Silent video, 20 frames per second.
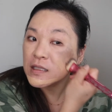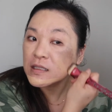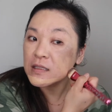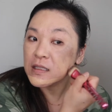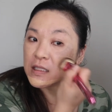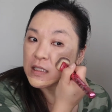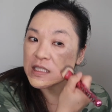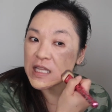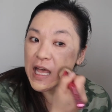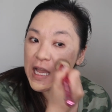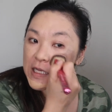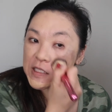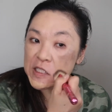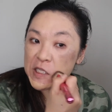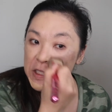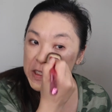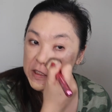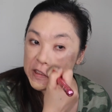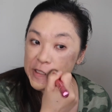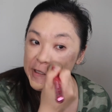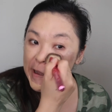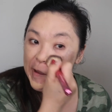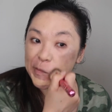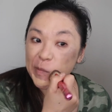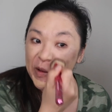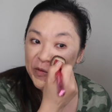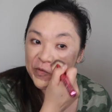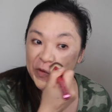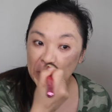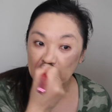This last year is not
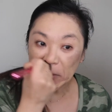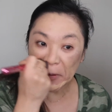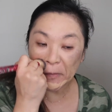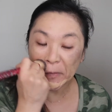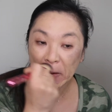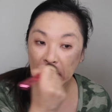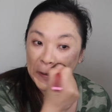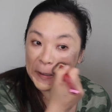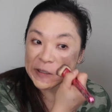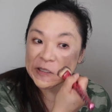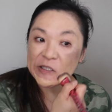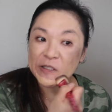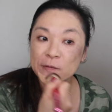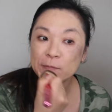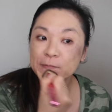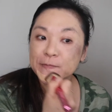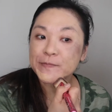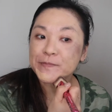my favorite brush,